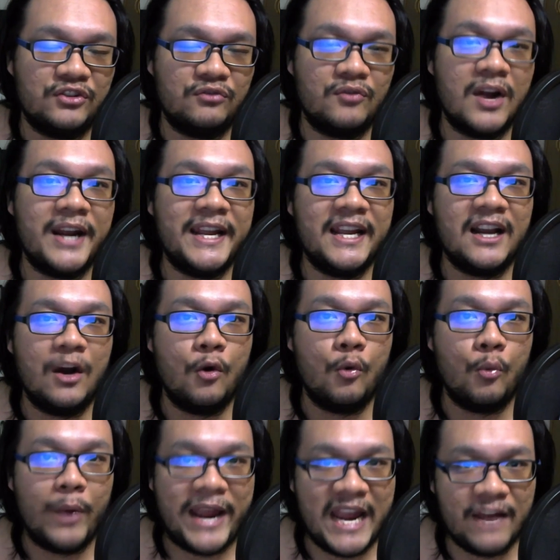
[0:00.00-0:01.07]
is running
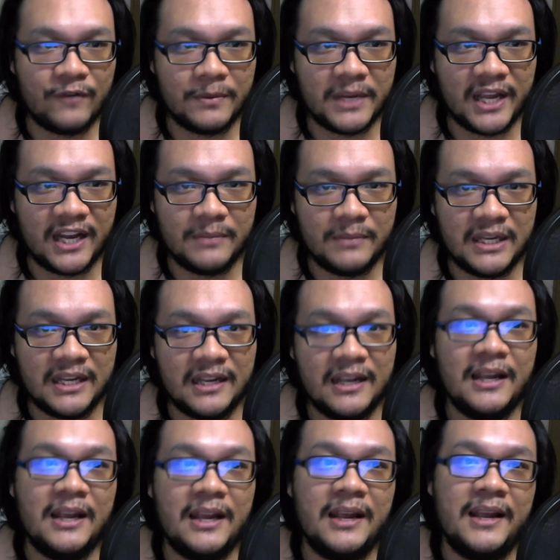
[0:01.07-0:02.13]
away from the enemy,